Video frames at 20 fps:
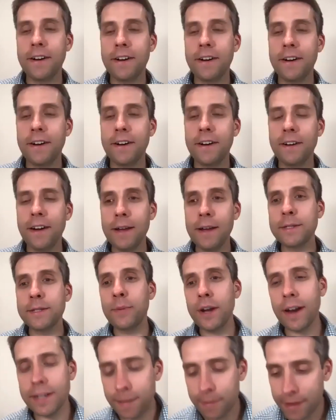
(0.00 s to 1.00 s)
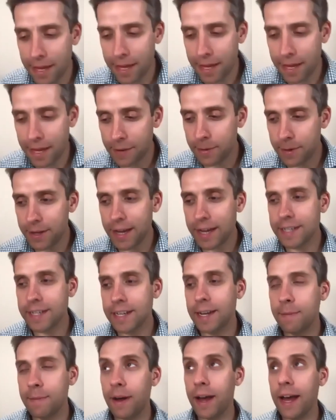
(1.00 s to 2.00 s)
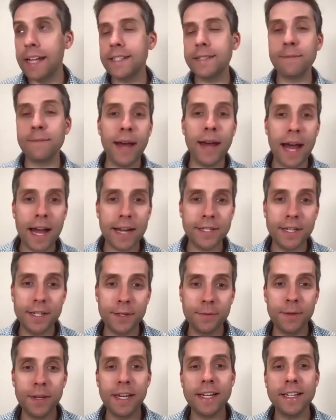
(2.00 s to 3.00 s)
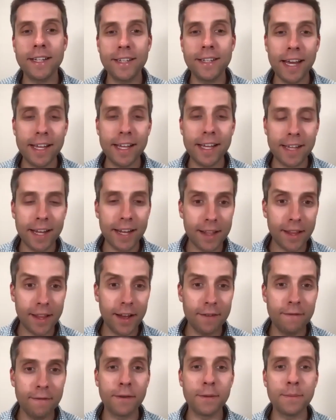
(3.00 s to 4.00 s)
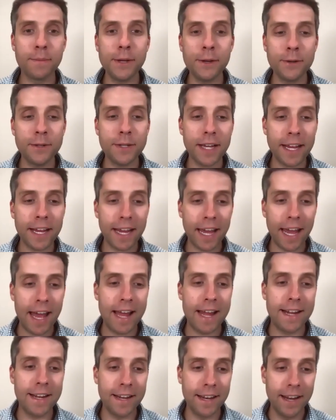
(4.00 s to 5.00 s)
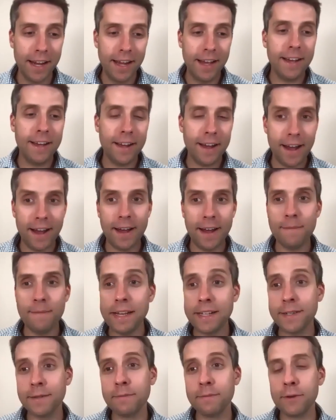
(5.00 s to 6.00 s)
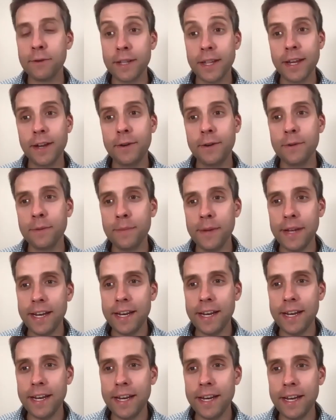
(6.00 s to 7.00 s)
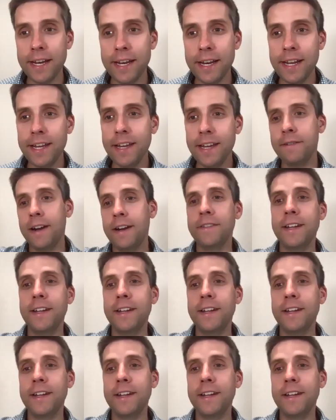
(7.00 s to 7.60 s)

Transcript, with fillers: Well, it's a pretty awesome thing when you get to combine some passions, when you get to take that, that love for music and uh, make some really cool media around it.